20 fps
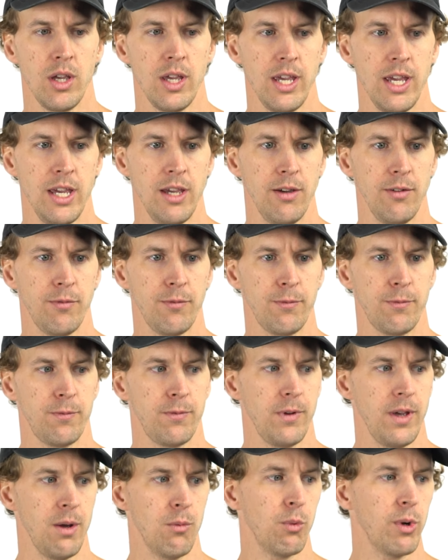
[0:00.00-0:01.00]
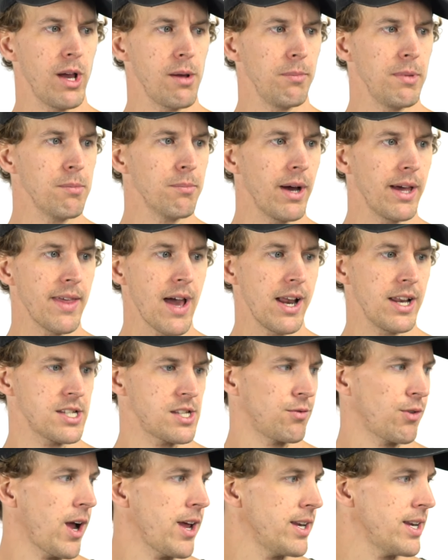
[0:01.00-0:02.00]
If And what I mean by that
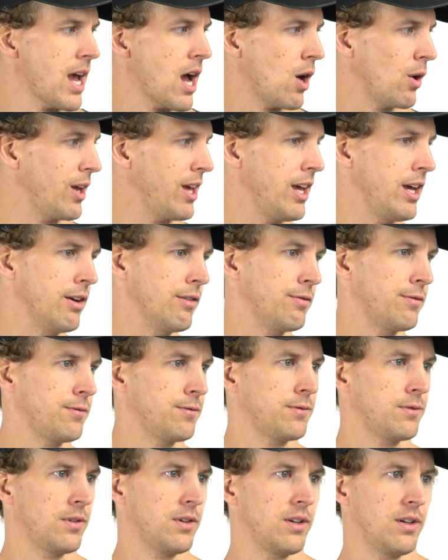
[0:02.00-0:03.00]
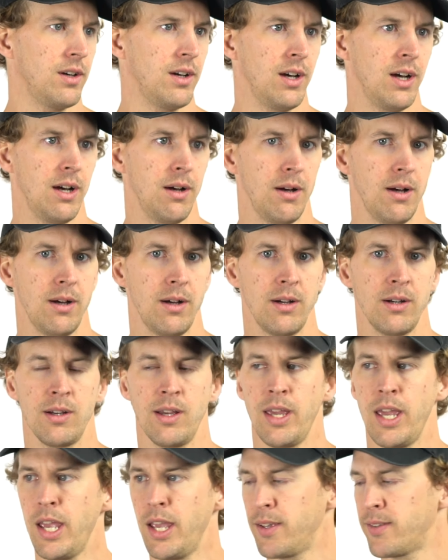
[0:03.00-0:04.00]
is right now, if
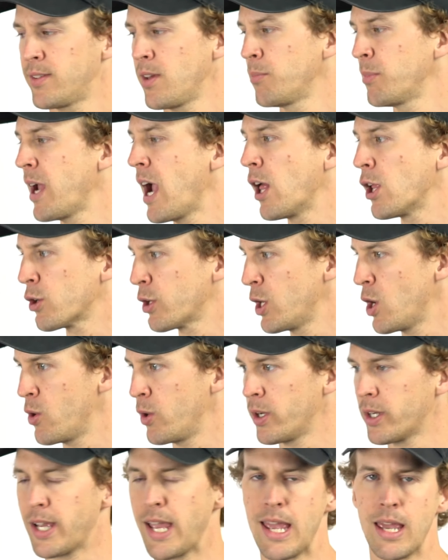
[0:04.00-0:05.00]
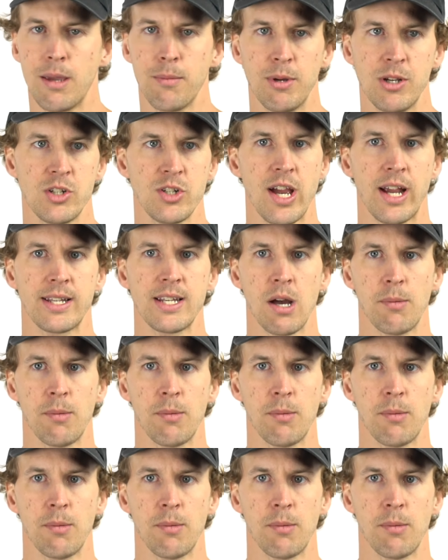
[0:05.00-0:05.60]
some gallery owner came and checked